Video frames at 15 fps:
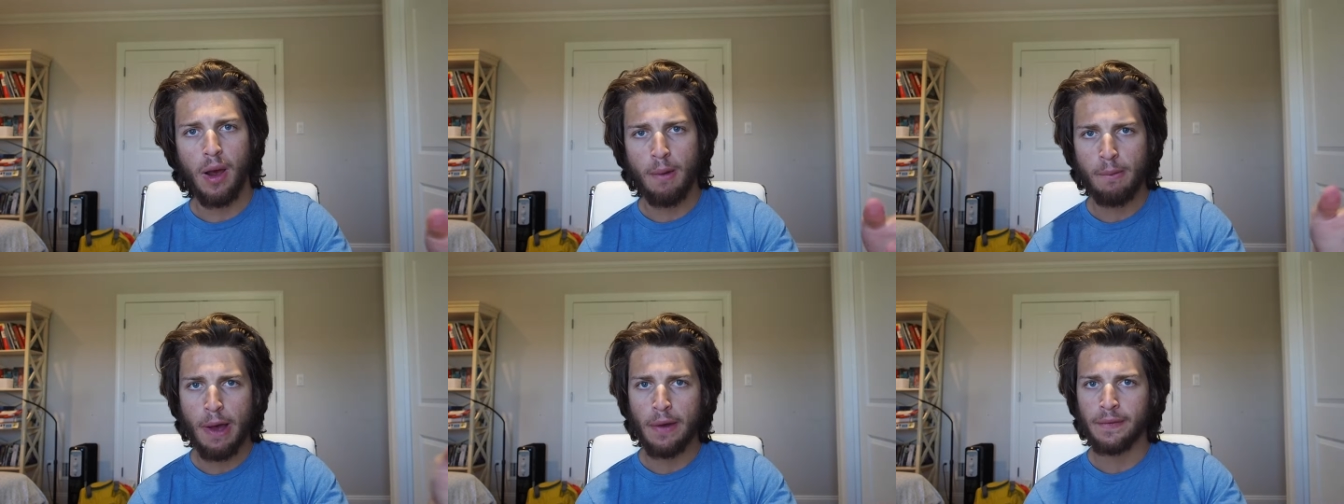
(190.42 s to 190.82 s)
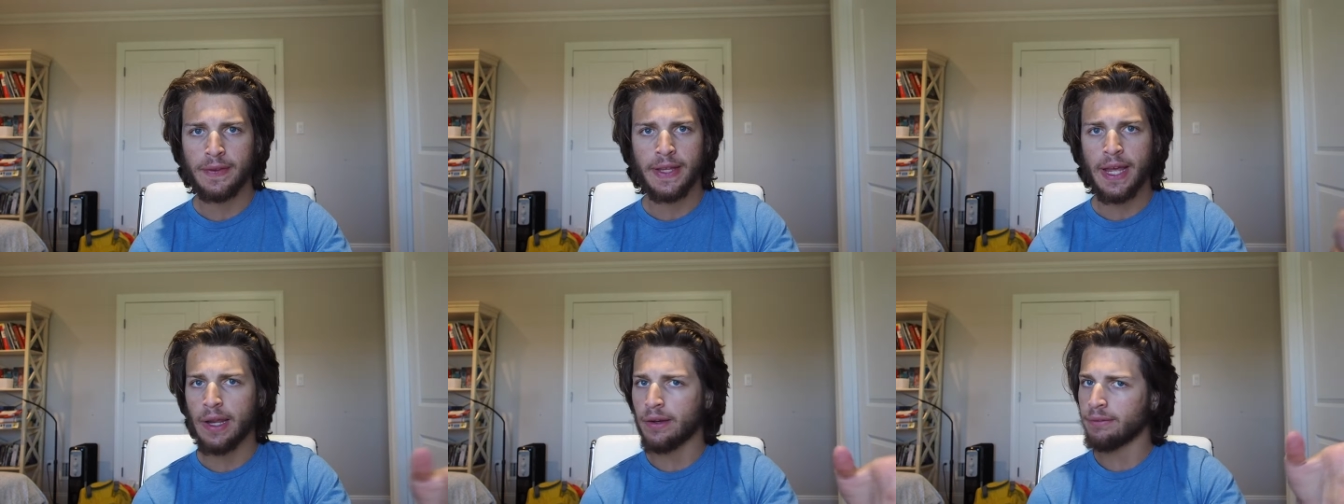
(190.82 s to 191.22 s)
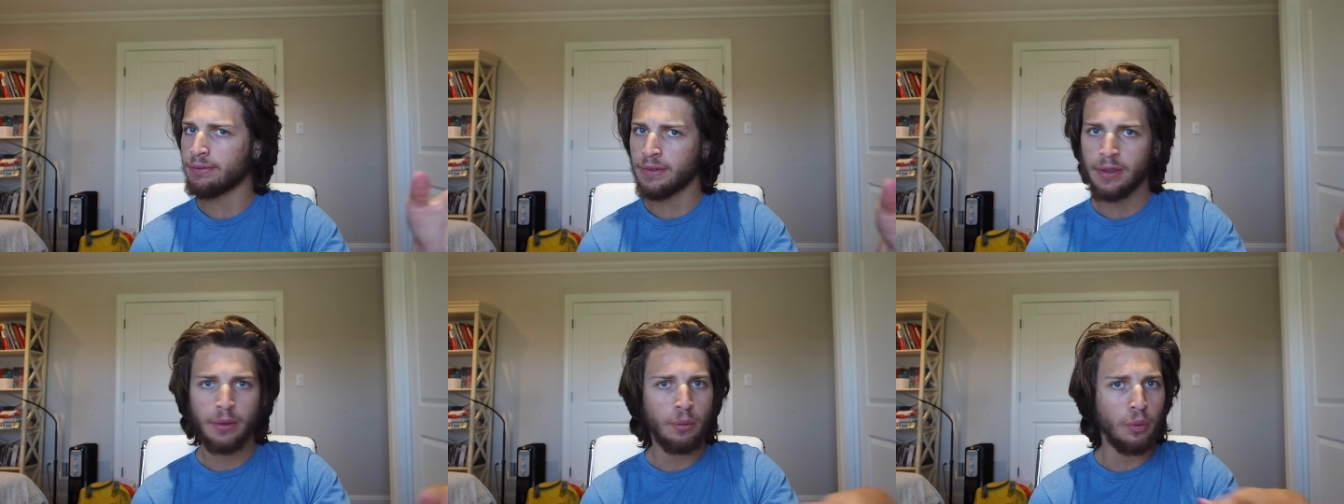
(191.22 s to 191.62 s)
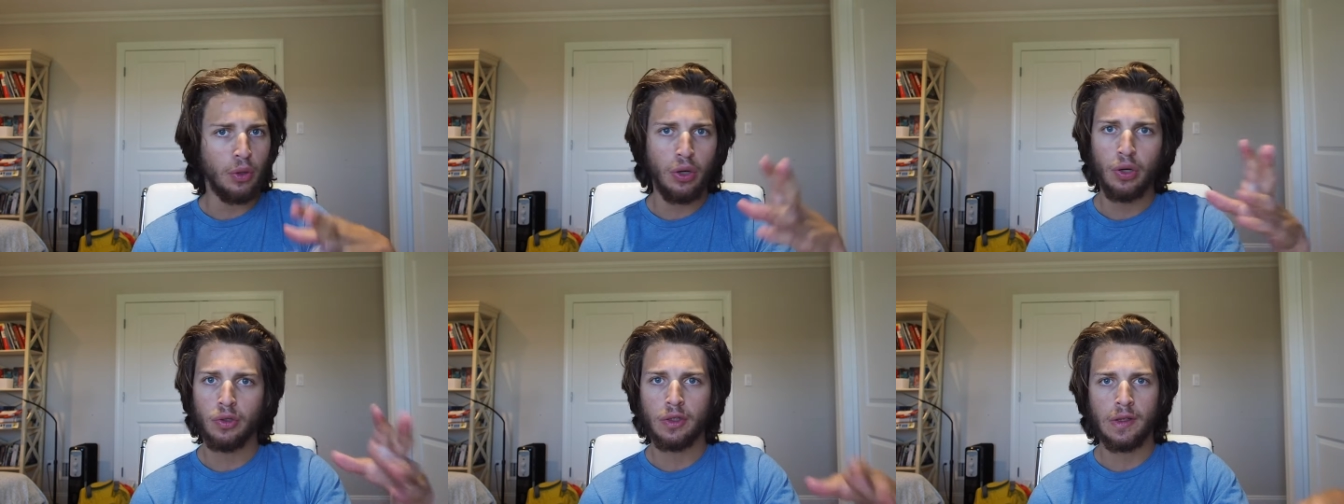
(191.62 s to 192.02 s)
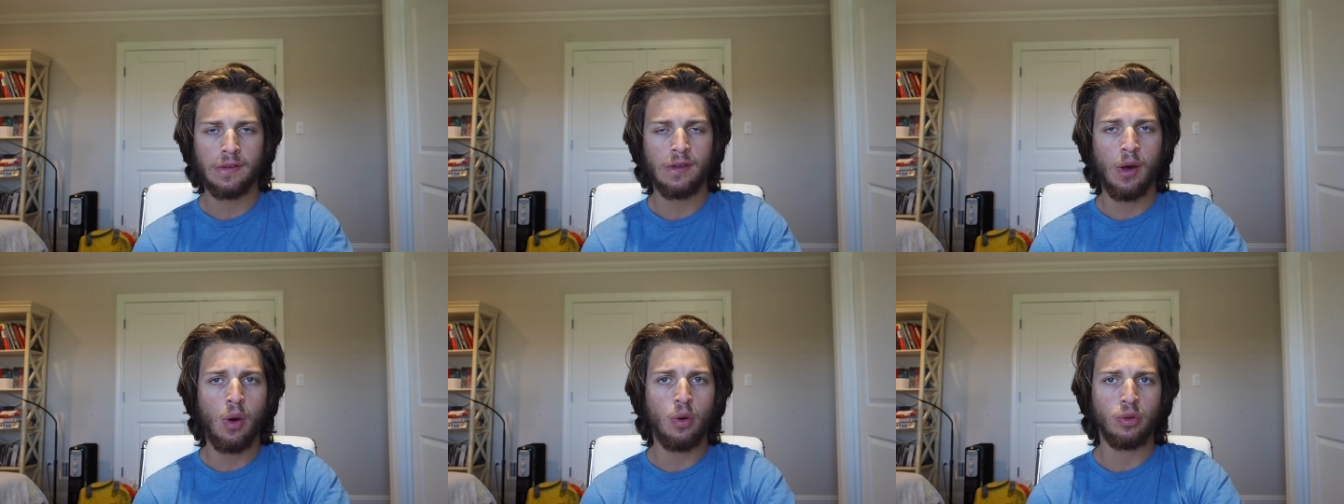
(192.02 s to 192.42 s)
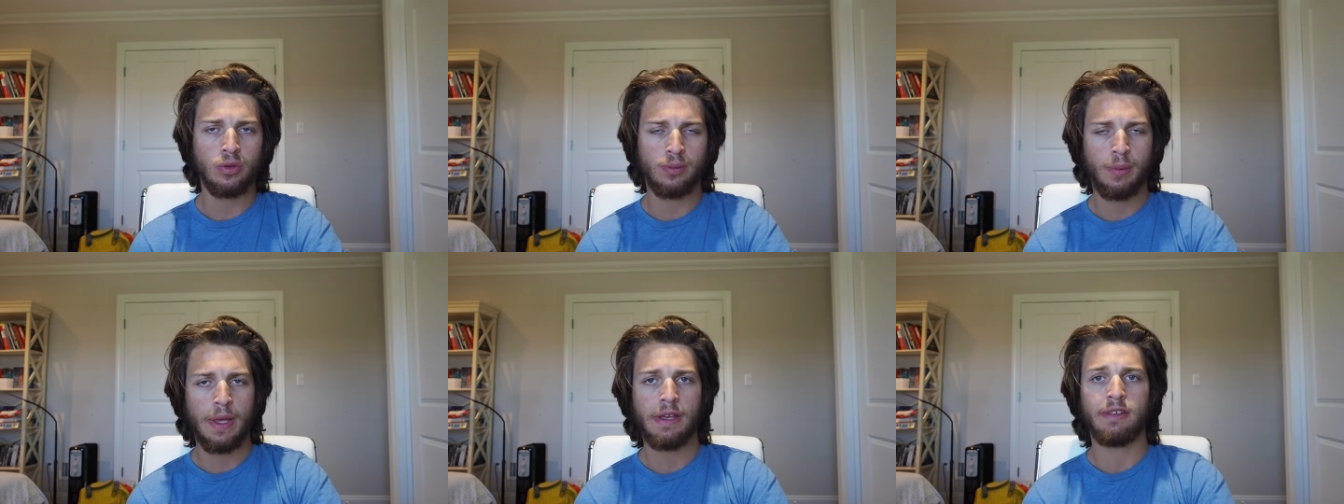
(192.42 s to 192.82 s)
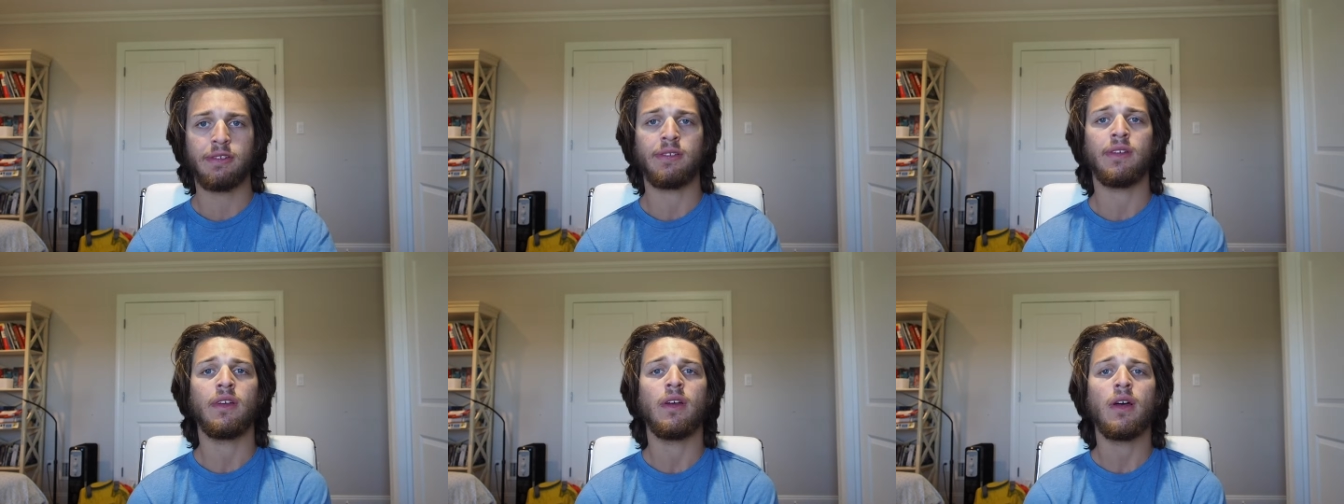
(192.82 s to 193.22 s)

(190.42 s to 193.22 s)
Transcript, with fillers: about the N F T world and the whole space.